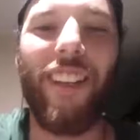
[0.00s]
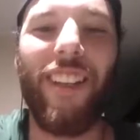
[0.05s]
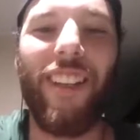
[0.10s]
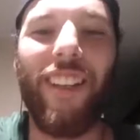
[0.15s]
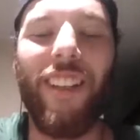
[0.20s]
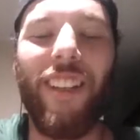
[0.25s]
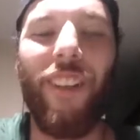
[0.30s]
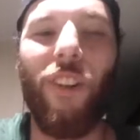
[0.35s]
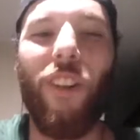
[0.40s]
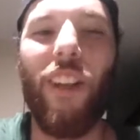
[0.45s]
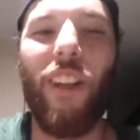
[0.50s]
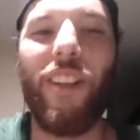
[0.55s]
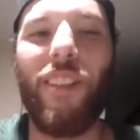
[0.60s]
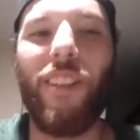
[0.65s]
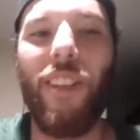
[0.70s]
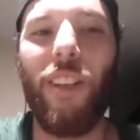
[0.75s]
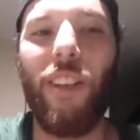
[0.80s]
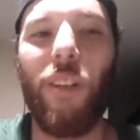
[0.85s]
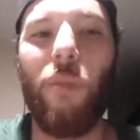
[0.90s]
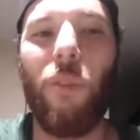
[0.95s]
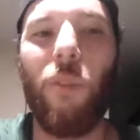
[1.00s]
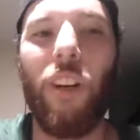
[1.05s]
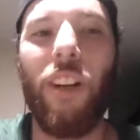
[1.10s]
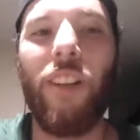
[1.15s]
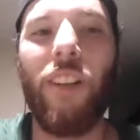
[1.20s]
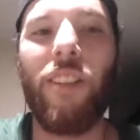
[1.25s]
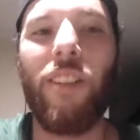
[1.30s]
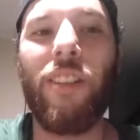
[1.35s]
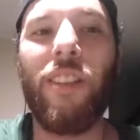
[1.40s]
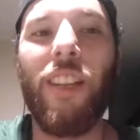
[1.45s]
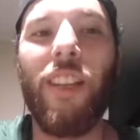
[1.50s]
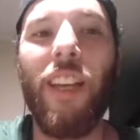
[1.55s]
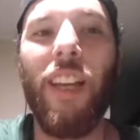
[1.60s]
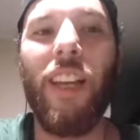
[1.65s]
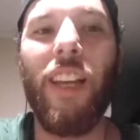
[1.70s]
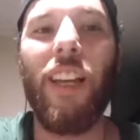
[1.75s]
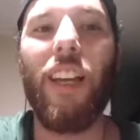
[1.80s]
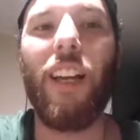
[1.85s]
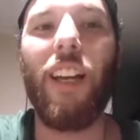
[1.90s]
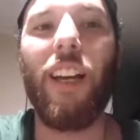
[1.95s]
the whole idea was,
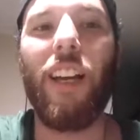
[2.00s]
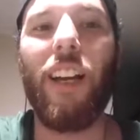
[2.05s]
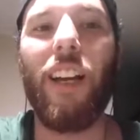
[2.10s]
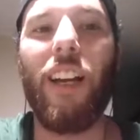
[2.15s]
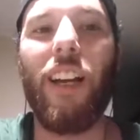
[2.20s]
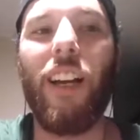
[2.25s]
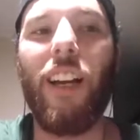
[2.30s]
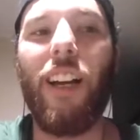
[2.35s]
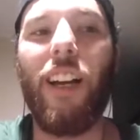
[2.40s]
we